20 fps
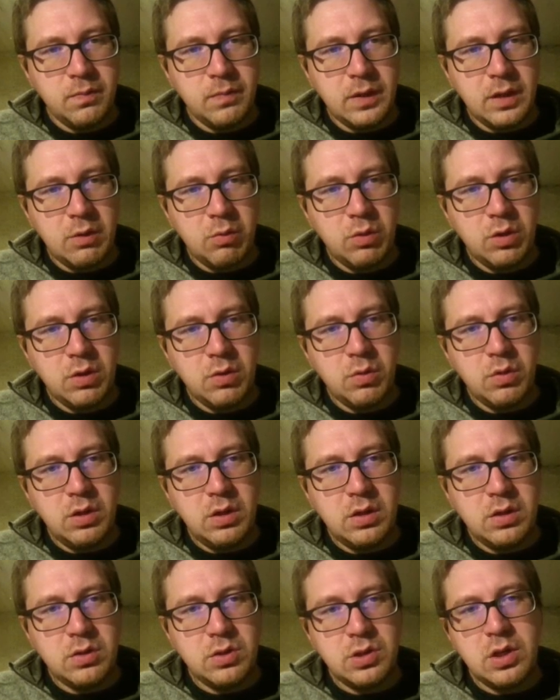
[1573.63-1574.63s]
And we know we
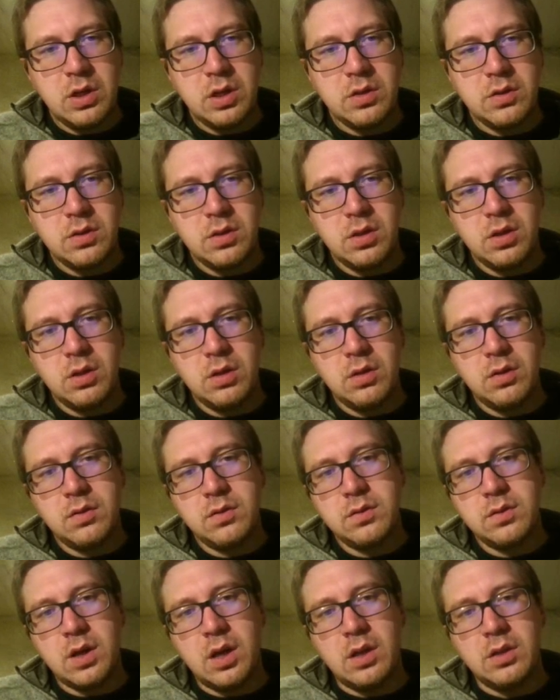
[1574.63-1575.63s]
need to change the
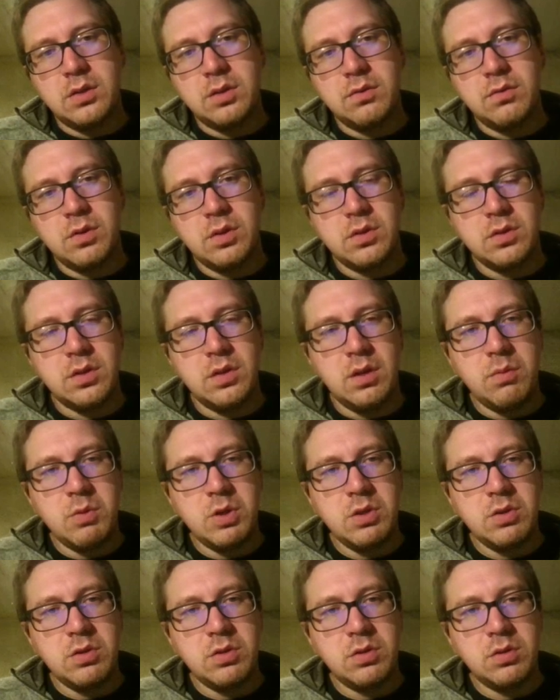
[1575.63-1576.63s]
size of this
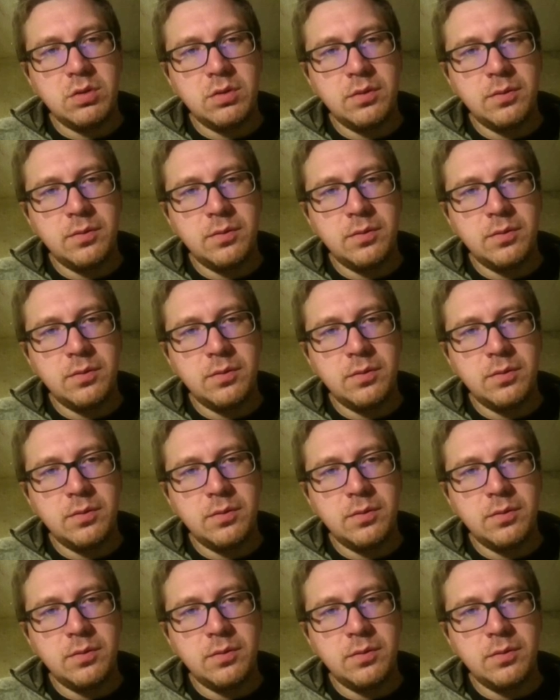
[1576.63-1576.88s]
image.